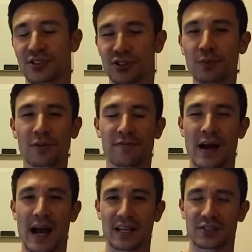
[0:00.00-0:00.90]
is super
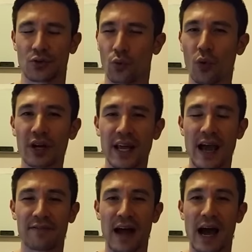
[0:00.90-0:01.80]
fast.
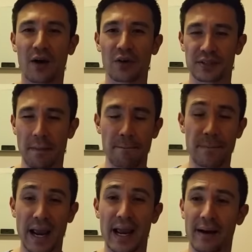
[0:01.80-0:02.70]
1.5 hours and
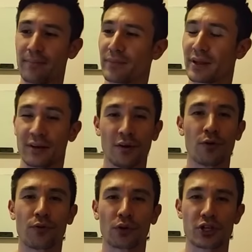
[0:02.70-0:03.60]
bam,
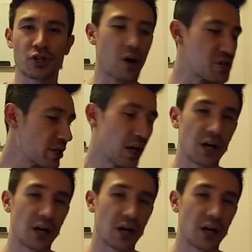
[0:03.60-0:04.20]
fully charged.